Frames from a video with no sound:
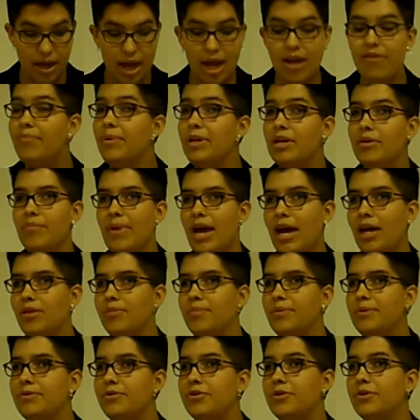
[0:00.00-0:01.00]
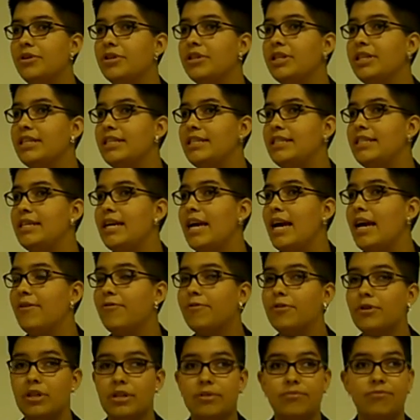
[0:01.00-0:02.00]
I've been a math tutor and a
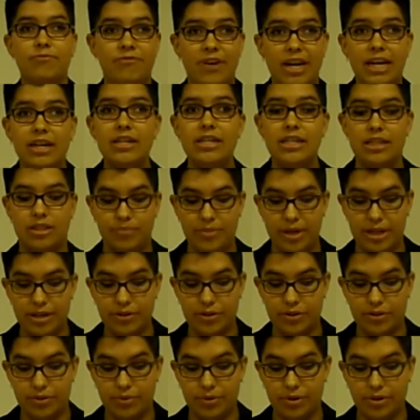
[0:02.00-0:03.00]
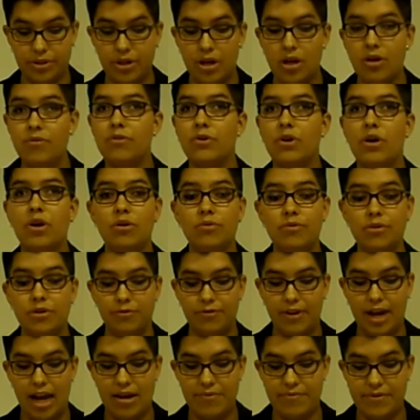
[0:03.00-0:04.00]
TA for various middle schools for
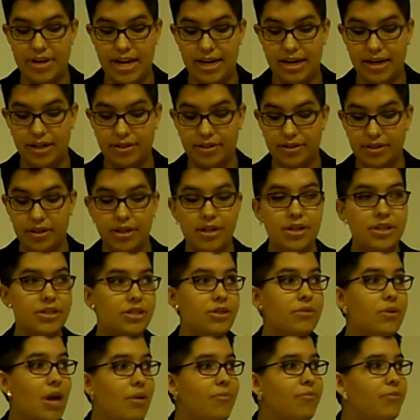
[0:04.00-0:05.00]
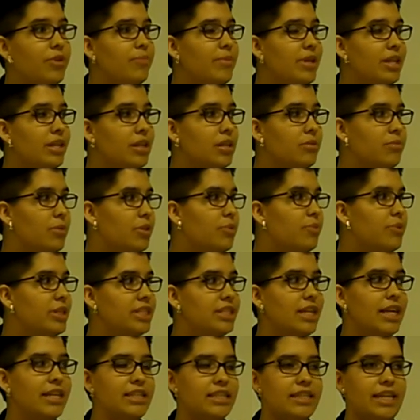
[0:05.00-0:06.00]
over 5 years, so I'm familiar with
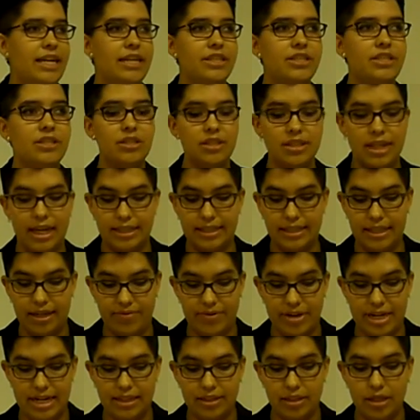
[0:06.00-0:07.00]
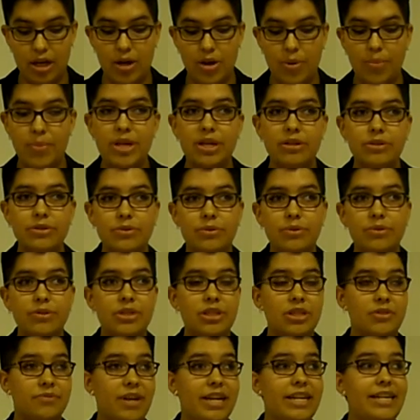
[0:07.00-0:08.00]
which educational activities middle
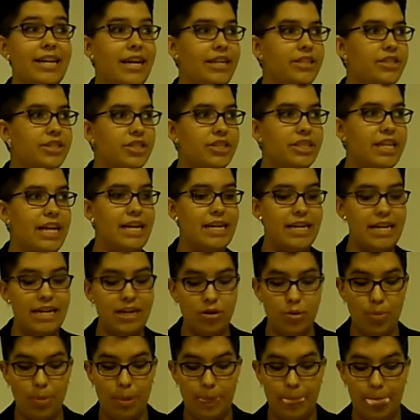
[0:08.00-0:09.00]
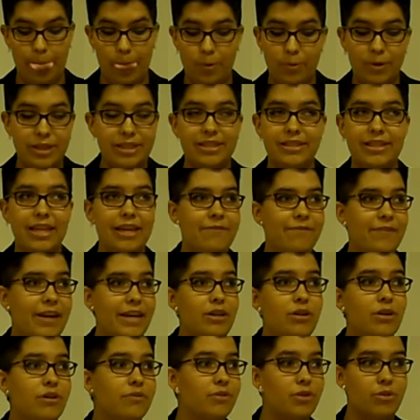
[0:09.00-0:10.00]
schoolers find entertaining, which they
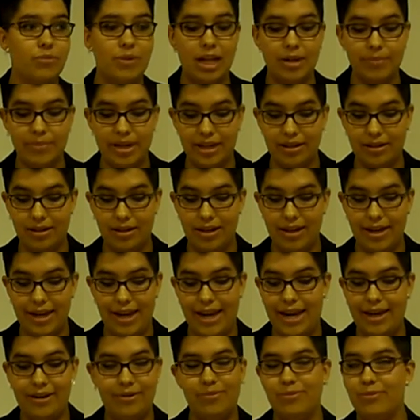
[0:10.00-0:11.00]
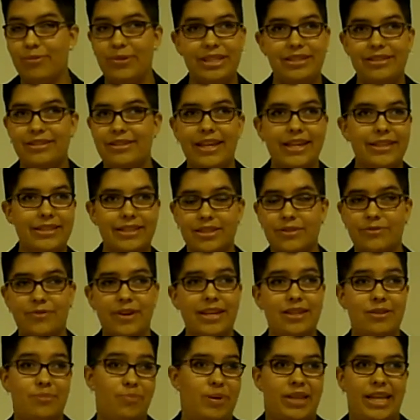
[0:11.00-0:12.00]
find overwhelming, and which they just
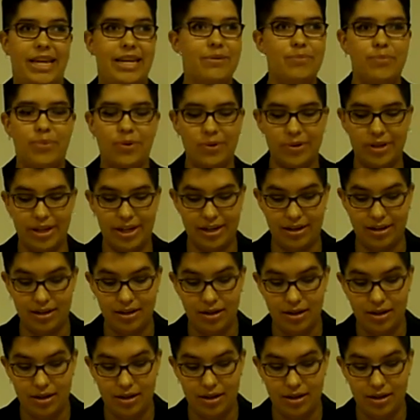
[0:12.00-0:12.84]
find plain boring.